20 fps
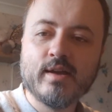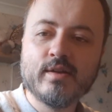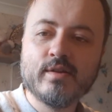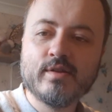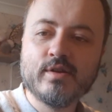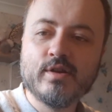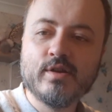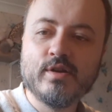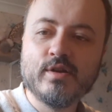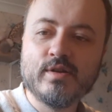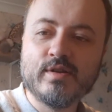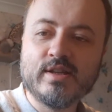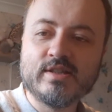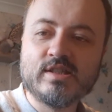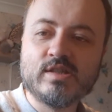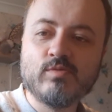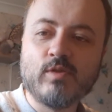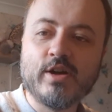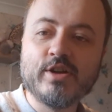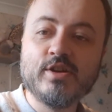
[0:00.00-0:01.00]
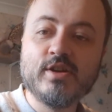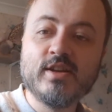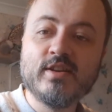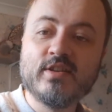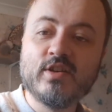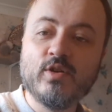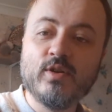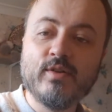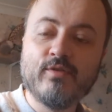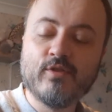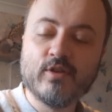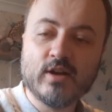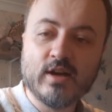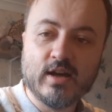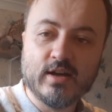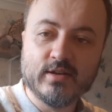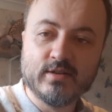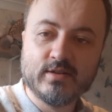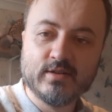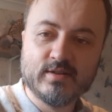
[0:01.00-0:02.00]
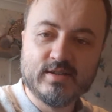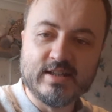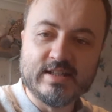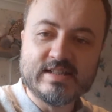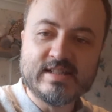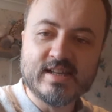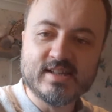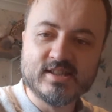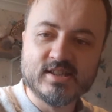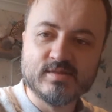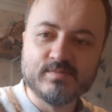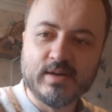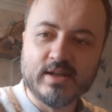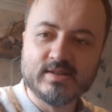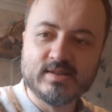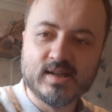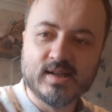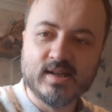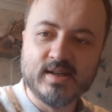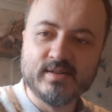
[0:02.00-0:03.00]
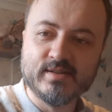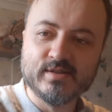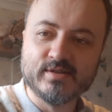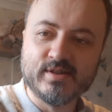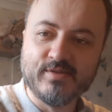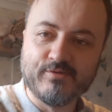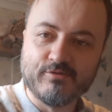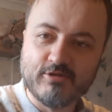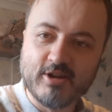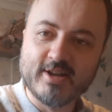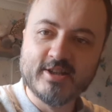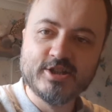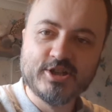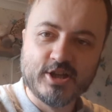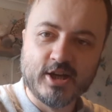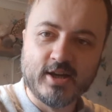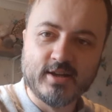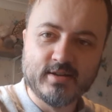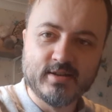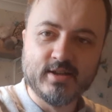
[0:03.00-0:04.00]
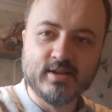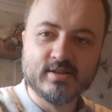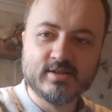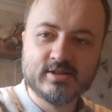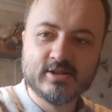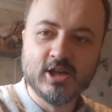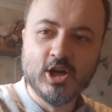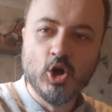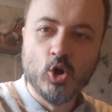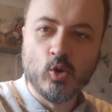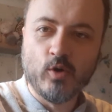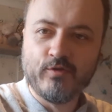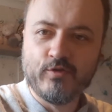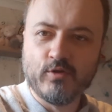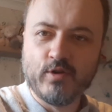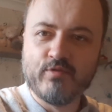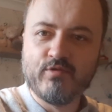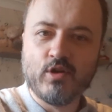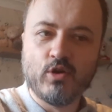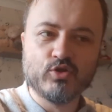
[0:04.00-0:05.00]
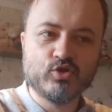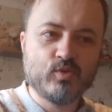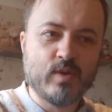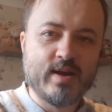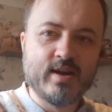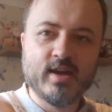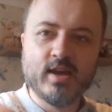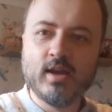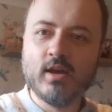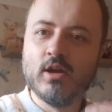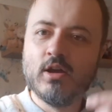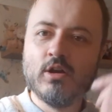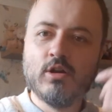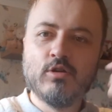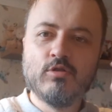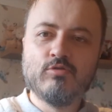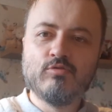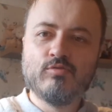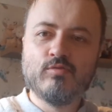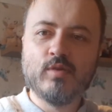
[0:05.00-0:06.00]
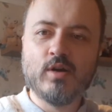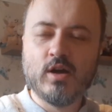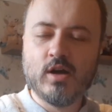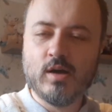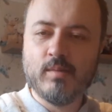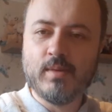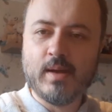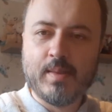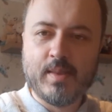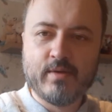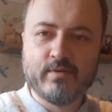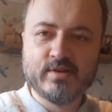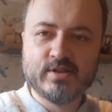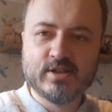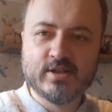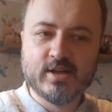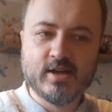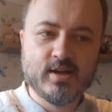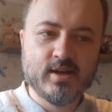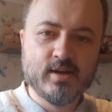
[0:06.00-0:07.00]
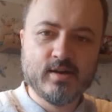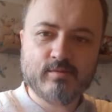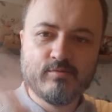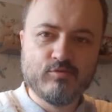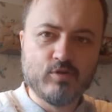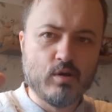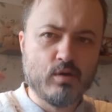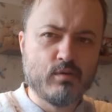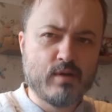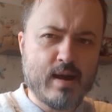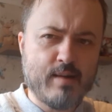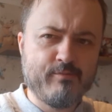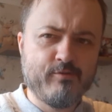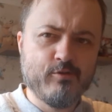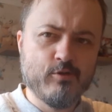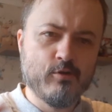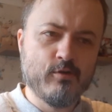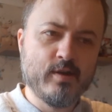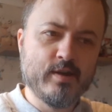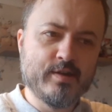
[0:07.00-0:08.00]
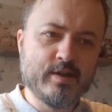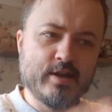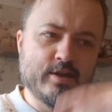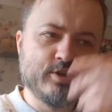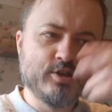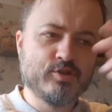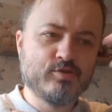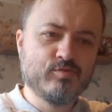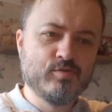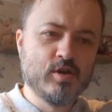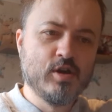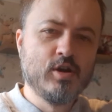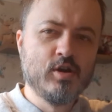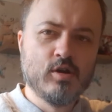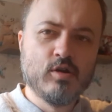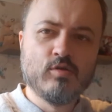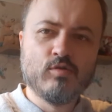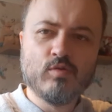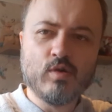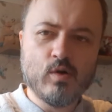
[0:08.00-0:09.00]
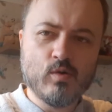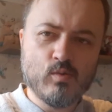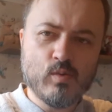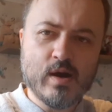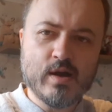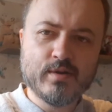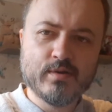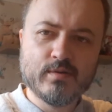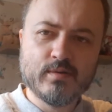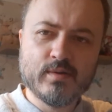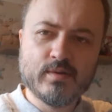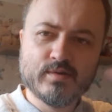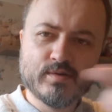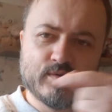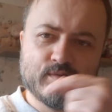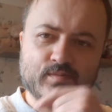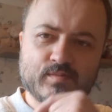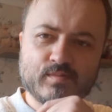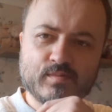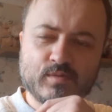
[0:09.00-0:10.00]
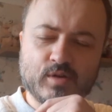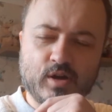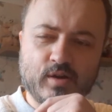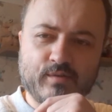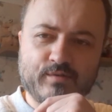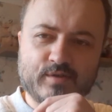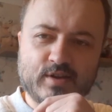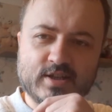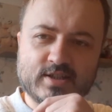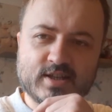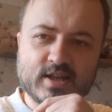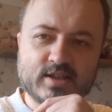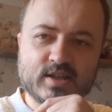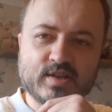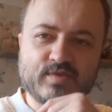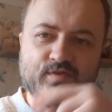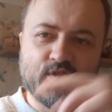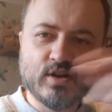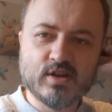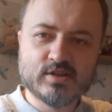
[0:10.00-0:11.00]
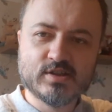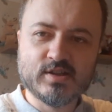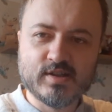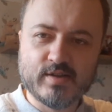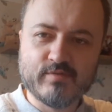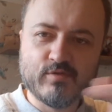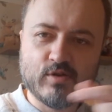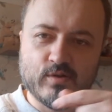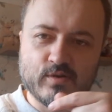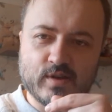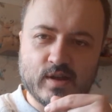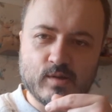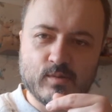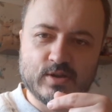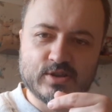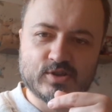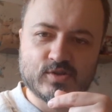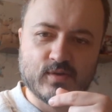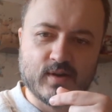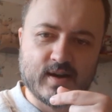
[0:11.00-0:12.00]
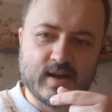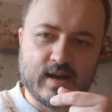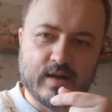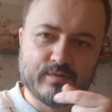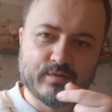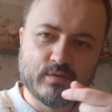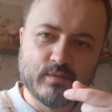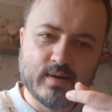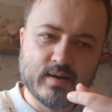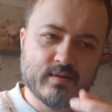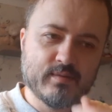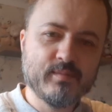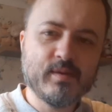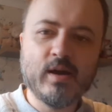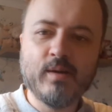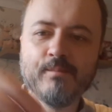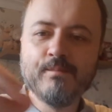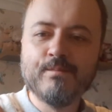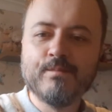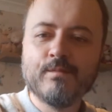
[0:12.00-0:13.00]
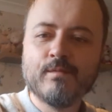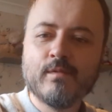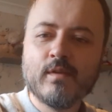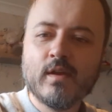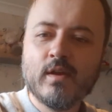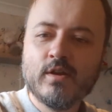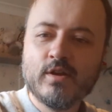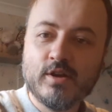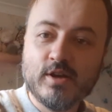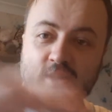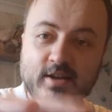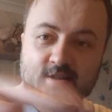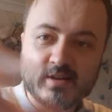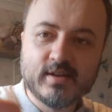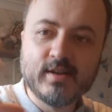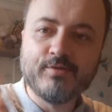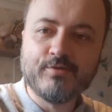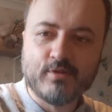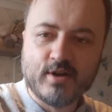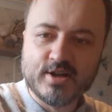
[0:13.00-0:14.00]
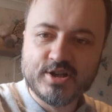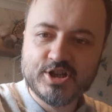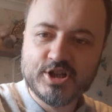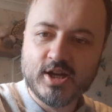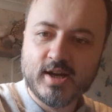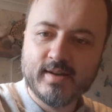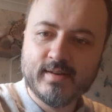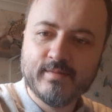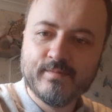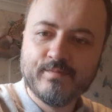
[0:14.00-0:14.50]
This is why you need 2 different coloured D6s, basically, to differentiate this. Or if you're in Roll20 and there isn't a roll wrap for it, then just roll 1 lot of D6s first, and then roll the other one straight after it. You need to differentiate.